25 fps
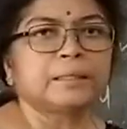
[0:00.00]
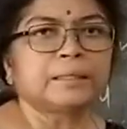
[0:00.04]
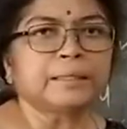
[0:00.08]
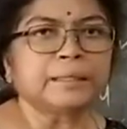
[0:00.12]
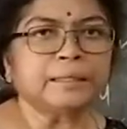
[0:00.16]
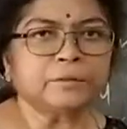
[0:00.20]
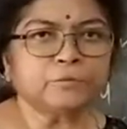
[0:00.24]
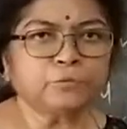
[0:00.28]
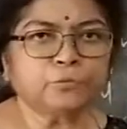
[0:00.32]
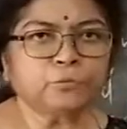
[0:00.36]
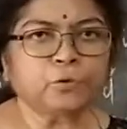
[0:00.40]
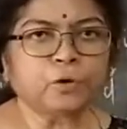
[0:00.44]

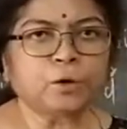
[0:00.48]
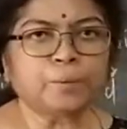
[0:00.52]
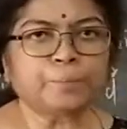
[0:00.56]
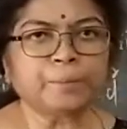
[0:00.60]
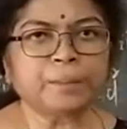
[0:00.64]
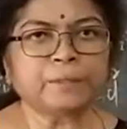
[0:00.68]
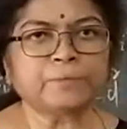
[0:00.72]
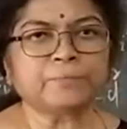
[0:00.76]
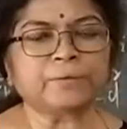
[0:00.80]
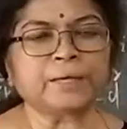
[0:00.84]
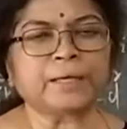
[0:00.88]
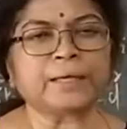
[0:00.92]

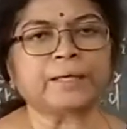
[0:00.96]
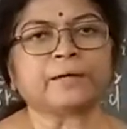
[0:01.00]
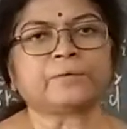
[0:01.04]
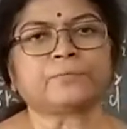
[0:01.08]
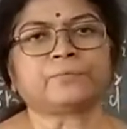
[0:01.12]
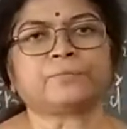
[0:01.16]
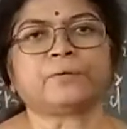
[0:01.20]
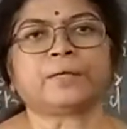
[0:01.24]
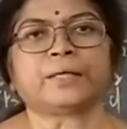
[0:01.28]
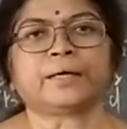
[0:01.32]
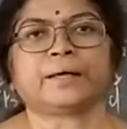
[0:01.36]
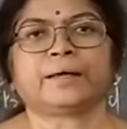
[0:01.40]
informal way
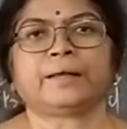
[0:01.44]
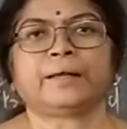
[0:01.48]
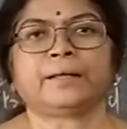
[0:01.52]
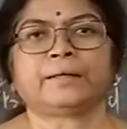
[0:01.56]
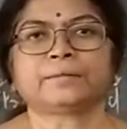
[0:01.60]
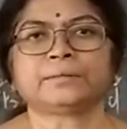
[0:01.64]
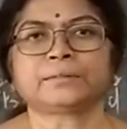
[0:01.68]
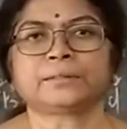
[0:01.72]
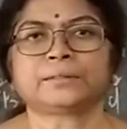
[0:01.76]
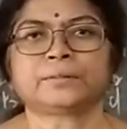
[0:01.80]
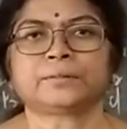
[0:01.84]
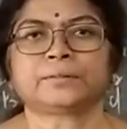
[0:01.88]
of
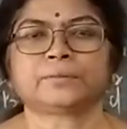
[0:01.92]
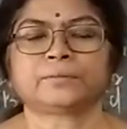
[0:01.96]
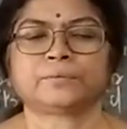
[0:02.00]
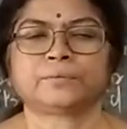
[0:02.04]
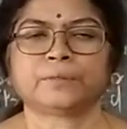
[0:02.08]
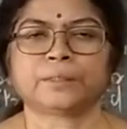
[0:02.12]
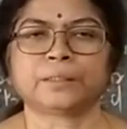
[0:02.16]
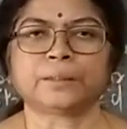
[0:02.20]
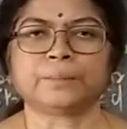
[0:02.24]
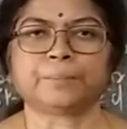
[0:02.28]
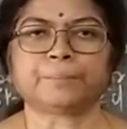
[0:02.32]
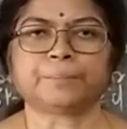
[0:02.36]
dialogue
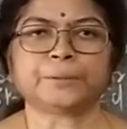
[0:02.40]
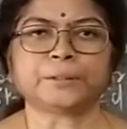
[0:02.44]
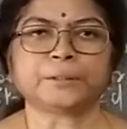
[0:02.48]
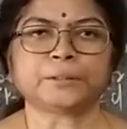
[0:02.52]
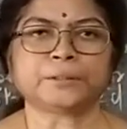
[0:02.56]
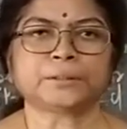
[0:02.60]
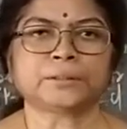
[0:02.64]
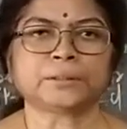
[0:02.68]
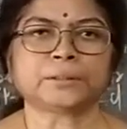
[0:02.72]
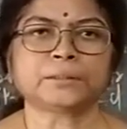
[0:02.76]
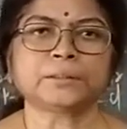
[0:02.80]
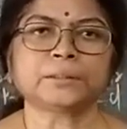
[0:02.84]
with the
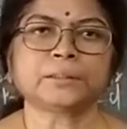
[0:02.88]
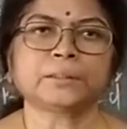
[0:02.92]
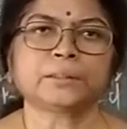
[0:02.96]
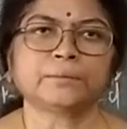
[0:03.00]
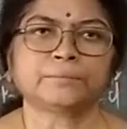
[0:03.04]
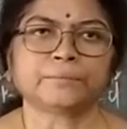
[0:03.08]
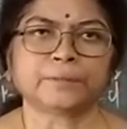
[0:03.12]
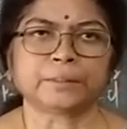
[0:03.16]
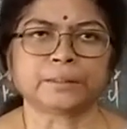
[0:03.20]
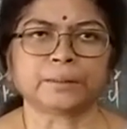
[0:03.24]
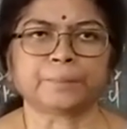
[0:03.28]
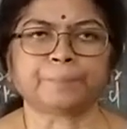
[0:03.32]
person,
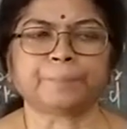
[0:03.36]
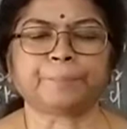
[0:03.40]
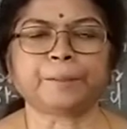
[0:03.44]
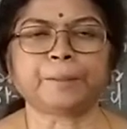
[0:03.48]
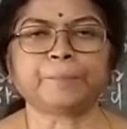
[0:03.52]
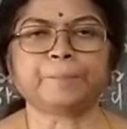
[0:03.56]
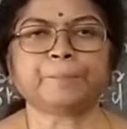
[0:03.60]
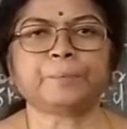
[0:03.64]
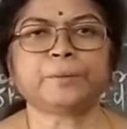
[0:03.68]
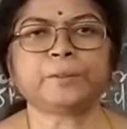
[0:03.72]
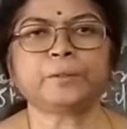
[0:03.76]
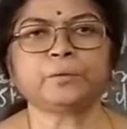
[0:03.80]
with the
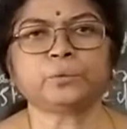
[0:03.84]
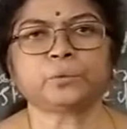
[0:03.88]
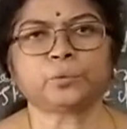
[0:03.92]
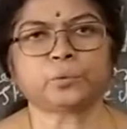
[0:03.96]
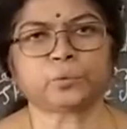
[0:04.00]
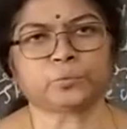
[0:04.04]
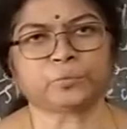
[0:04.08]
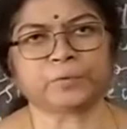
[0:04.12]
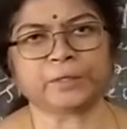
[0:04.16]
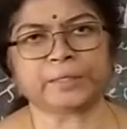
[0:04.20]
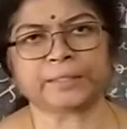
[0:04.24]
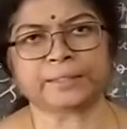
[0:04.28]
people
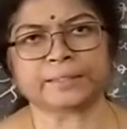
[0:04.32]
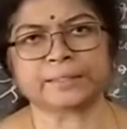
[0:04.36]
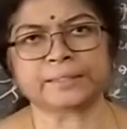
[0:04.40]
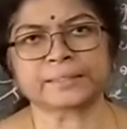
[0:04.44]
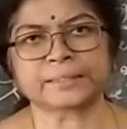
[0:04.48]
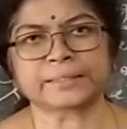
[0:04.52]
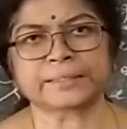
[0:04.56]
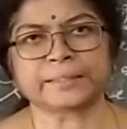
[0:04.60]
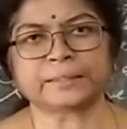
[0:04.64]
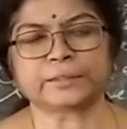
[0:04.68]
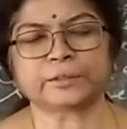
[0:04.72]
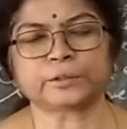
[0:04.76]
who
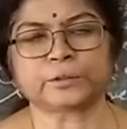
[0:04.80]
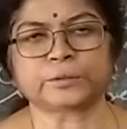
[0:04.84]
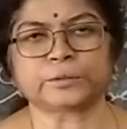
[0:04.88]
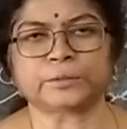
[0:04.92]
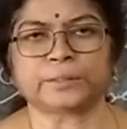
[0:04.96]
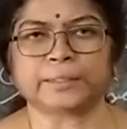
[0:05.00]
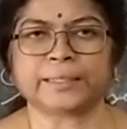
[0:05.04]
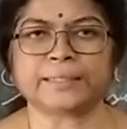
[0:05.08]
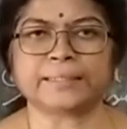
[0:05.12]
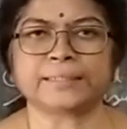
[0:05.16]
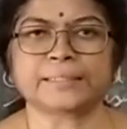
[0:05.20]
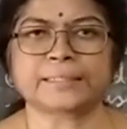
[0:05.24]
witnessed that
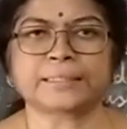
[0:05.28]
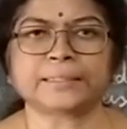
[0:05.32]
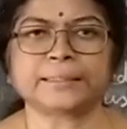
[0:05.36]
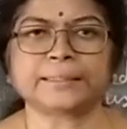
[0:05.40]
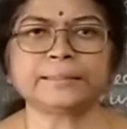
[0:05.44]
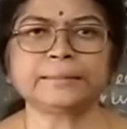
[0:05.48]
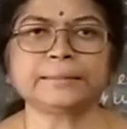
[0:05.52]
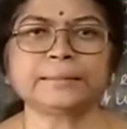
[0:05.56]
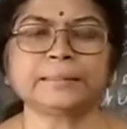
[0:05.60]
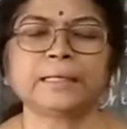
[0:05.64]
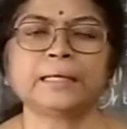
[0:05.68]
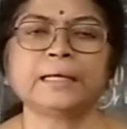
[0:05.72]

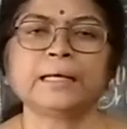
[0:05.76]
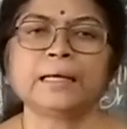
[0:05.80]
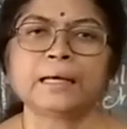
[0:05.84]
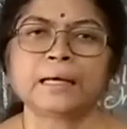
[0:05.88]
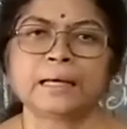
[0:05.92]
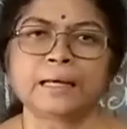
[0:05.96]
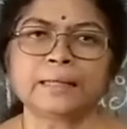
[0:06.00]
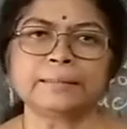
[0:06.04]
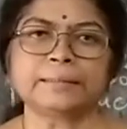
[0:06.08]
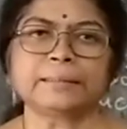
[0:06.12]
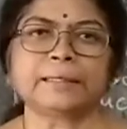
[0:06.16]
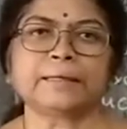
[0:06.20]
incident,
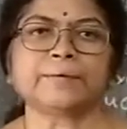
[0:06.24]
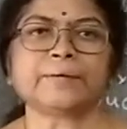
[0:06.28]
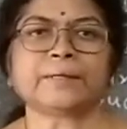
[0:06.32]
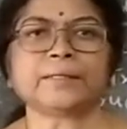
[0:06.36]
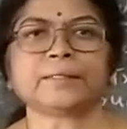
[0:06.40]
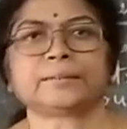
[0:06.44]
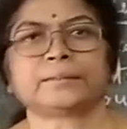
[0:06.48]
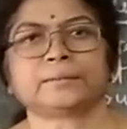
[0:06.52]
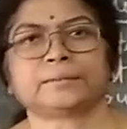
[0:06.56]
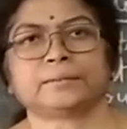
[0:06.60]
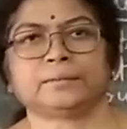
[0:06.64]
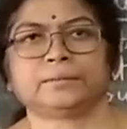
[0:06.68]
and they
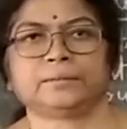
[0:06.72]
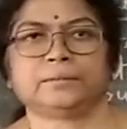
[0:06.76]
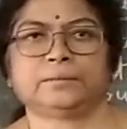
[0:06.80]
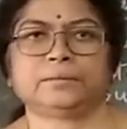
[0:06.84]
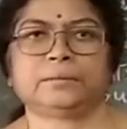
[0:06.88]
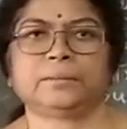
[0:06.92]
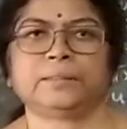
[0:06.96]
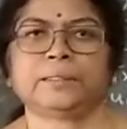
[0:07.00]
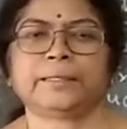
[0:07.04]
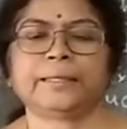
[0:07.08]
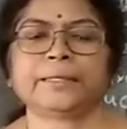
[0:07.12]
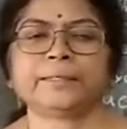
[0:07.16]
will
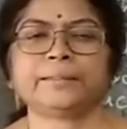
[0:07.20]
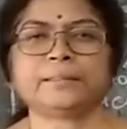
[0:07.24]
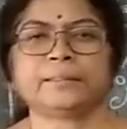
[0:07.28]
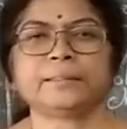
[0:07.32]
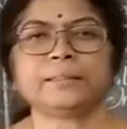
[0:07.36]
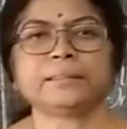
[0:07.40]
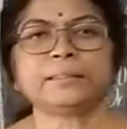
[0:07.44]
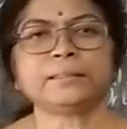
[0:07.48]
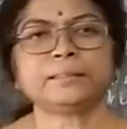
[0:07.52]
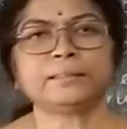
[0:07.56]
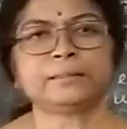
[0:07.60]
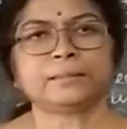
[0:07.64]
get
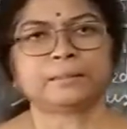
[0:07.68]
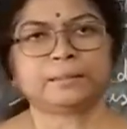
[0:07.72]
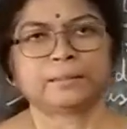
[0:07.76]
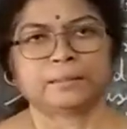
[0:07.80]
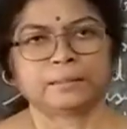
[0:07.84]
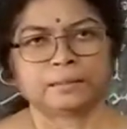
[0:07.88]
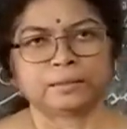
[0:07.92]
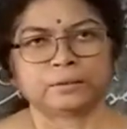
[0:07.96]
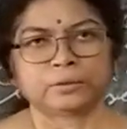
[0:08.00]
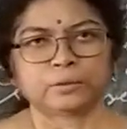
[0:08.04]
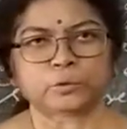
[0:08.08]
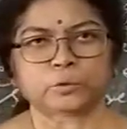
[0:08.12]
the
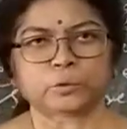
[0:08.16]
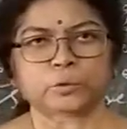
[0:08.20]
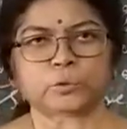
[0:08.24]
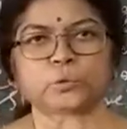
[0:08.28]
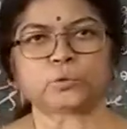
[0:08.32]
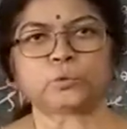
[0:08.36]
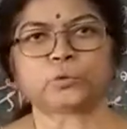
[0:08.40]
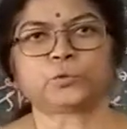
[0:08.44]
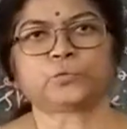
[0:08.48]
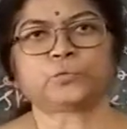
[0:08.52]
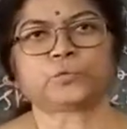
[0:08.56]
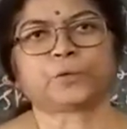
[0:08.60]

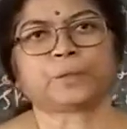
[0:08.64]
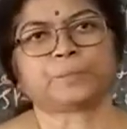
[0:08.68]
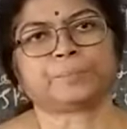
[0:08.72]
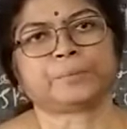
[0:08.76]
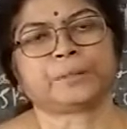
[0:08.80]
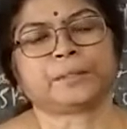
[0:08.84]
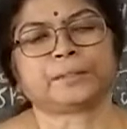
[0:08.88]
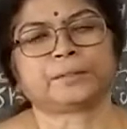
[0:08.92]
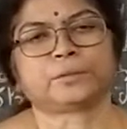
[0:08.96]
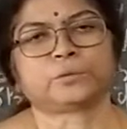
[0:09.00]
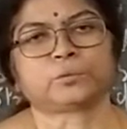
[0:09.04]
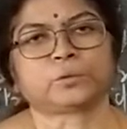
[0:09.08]
truth from
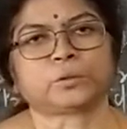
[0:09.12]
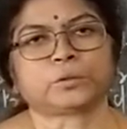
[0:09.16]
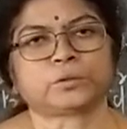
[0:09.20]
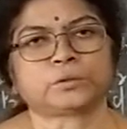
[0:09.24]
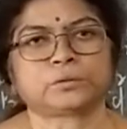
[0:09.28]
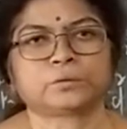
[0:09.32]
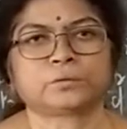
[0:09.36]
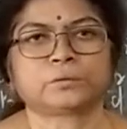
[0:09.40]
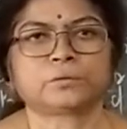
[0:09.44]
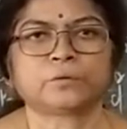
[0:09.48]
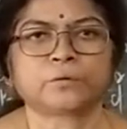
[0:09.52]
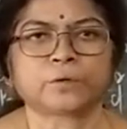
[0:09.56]
that one.
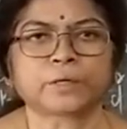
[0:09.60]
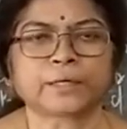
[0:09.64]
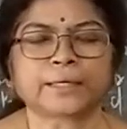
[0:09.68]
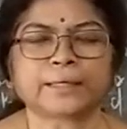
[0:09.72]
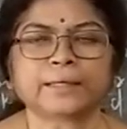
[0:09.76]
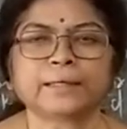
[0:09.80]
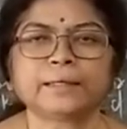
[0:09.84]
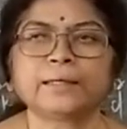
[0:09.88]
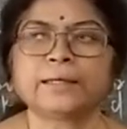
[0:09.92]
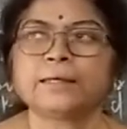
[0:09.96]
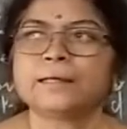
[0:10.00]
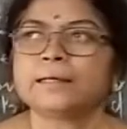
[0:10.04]

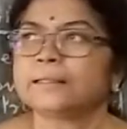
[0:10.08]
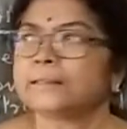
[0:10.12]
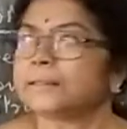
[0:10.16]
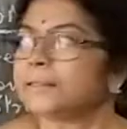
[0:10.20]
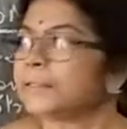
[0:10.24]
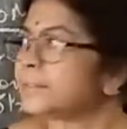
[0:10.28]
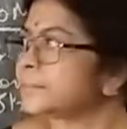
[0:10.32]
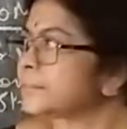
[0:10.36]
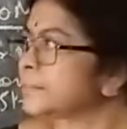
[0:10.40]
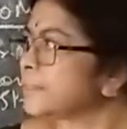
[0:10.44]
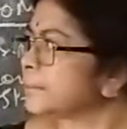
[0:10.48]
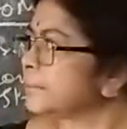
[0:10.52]
Okay,
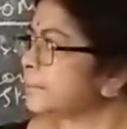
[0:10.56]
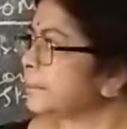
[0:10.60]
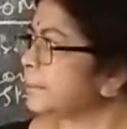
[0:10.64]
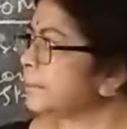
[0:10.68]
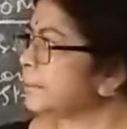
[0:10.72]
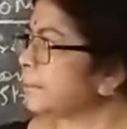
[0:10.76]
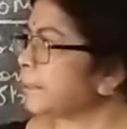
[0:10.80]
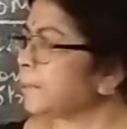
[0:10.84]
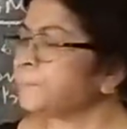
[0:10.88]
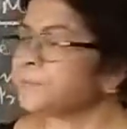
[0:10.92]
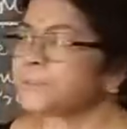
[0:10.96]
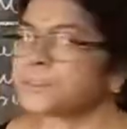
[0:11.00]
these are the
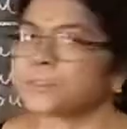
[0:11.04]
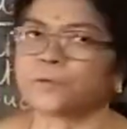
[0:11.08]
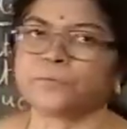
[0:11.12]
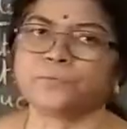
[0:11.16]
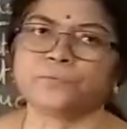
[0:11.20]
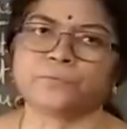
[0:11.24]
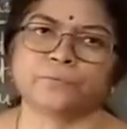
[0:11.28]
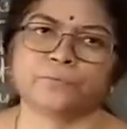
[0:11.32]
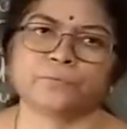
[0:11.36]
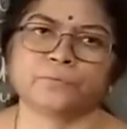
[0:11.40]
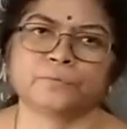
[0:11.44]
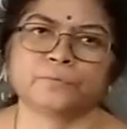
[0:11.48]
types
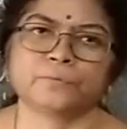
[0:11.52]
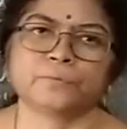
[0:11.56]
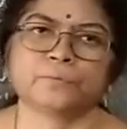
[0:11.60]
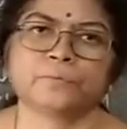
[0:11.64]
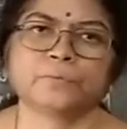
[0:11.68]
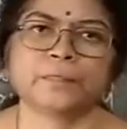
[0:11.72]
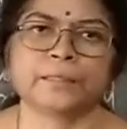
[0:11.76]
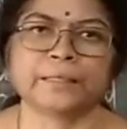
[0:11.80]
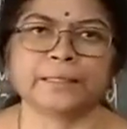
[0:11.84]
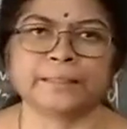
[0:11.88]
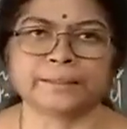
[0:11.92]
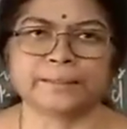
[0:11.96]
of
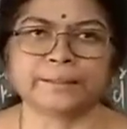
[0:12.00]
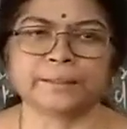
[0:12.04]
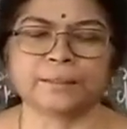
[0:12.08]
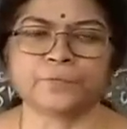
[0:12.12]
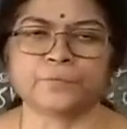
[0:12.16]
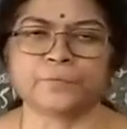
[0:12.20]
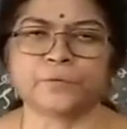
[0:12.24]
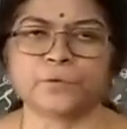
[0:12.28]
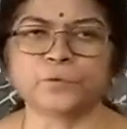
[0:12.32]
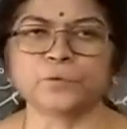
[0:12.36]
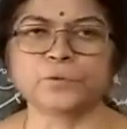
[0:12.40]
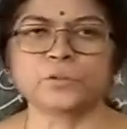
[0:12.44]

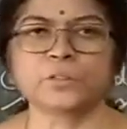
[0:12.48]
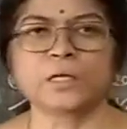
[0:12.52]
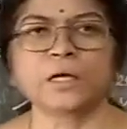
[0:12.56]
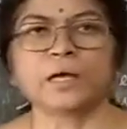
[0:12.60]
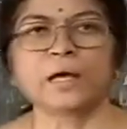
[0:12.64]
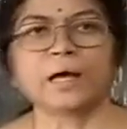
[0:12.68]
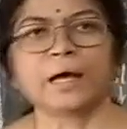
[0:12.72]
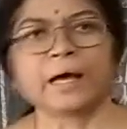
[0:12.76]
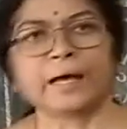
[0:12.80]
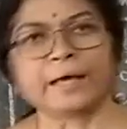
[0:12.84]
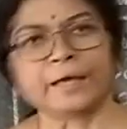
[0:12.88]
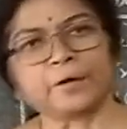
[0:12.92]
interviews.
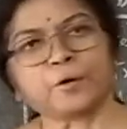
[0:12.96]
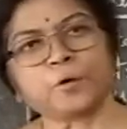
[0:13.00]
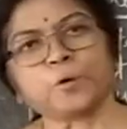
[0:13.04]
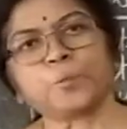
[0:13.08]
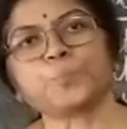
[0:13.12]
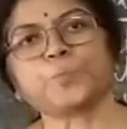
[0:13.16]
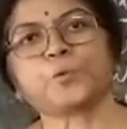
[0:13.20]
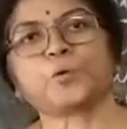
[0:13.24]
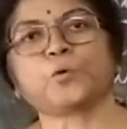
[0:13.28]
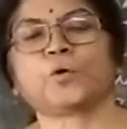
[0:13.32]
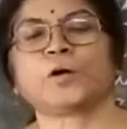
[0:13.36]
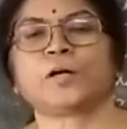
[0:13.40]
I
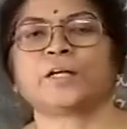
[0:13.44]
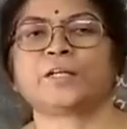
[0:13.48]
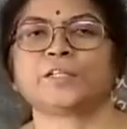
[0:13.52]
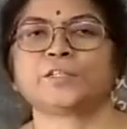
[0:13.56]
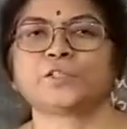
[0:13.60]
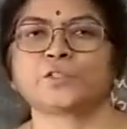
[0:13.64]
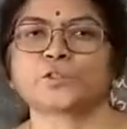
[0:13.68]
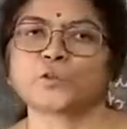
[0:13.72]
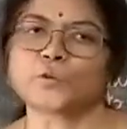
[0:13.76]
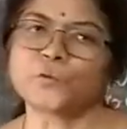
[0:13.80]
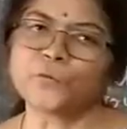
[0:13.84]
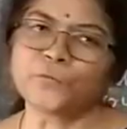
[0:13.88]
hope you
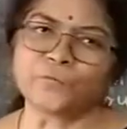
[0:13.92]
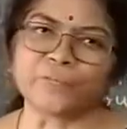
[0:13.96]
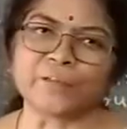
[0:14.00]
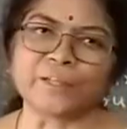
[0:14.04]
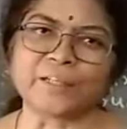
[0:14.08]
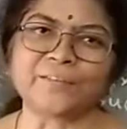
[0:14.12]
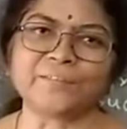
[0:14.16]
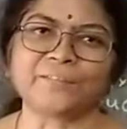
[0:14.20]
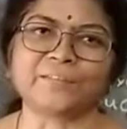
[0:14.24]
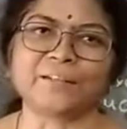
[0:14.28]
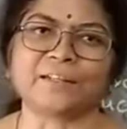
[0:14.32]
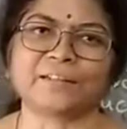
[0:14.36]
understood
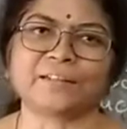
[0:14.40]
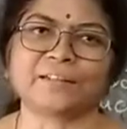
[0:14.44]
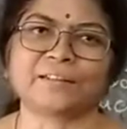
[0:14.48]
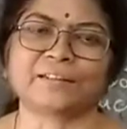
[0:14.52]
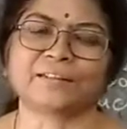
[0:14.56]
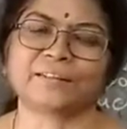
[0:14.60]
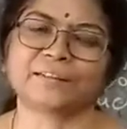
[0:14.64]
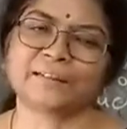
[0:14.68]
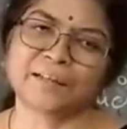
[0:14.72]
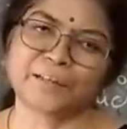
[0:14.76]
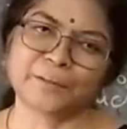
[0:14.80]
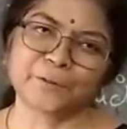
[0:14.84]
very well.
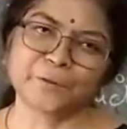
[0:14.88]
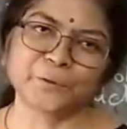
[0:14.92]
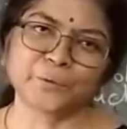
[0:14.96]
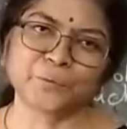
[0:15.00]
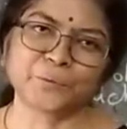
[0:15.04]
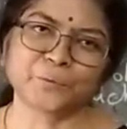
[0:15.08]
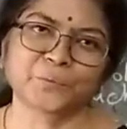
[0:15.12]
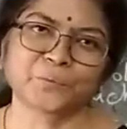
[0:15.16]
Thank you.